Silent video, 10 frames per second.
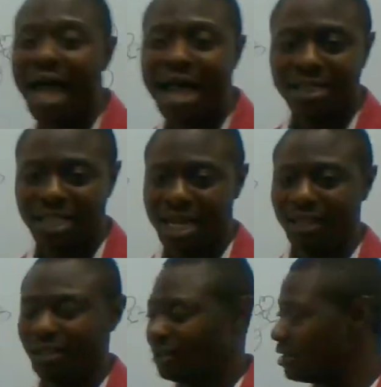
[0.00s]
and
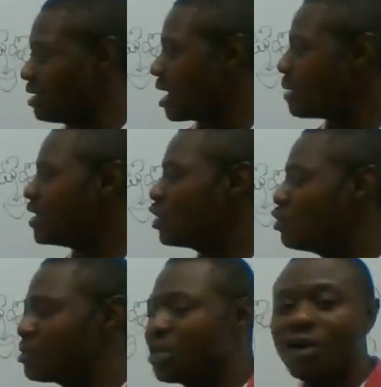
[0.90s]
Kelly. How many
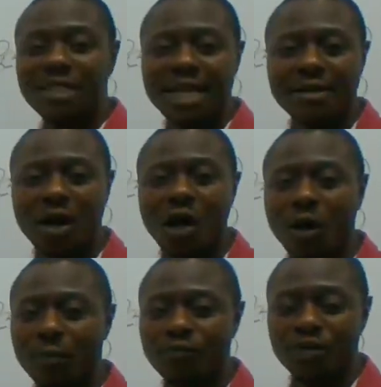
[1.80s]
groups are there in
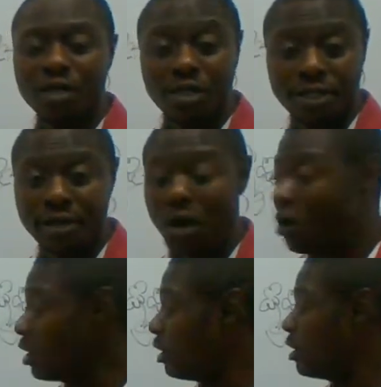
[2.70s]
all? There are